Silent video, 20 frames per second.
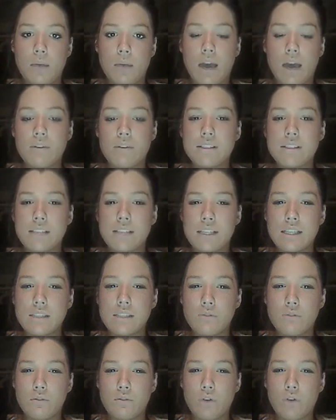have a
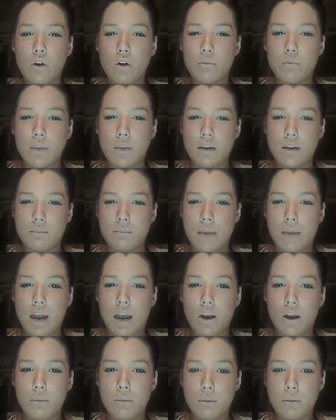sense of involvement and
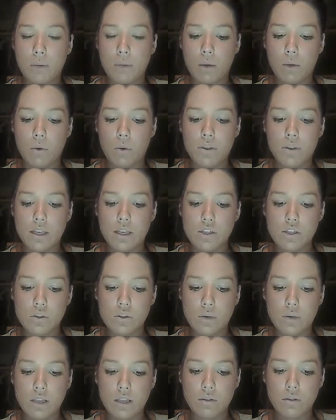empowerment by what they're
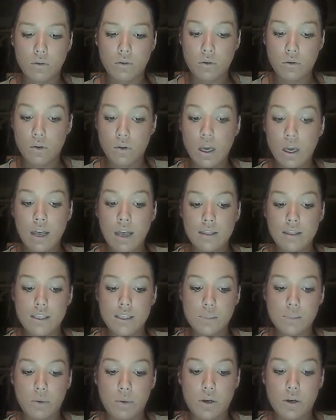doing through
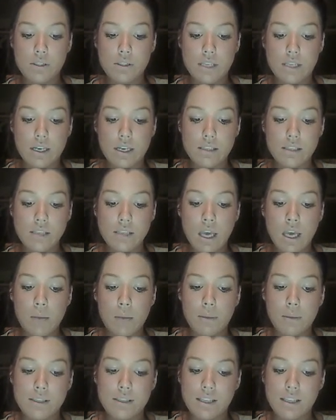this process,
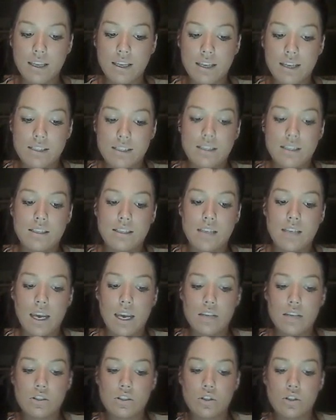because at the end of the
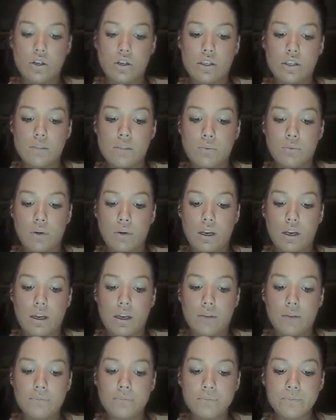day, students
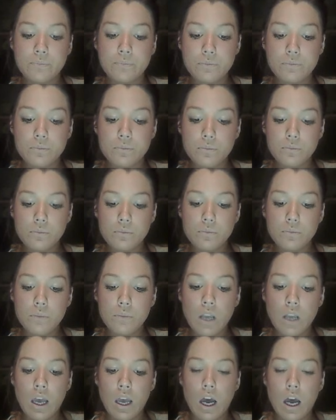bring
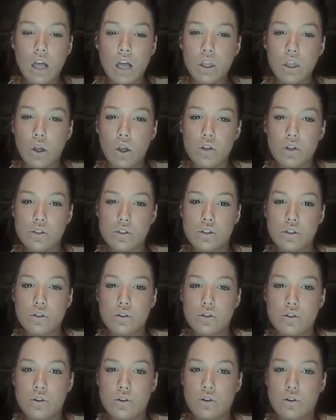a lot
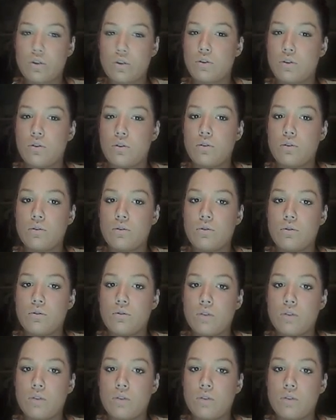to